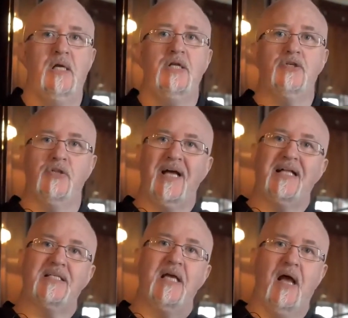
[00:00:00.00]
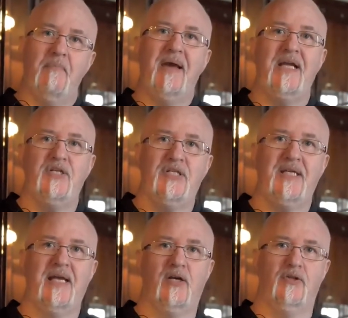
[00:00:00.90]
So that's a major
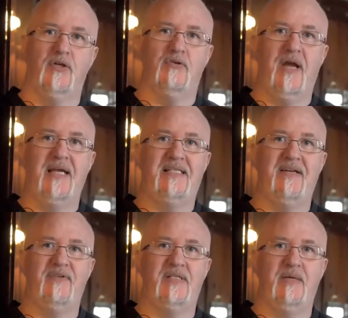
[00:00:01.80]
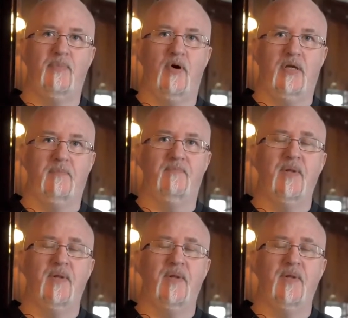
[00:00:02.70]
tick on the creativity point.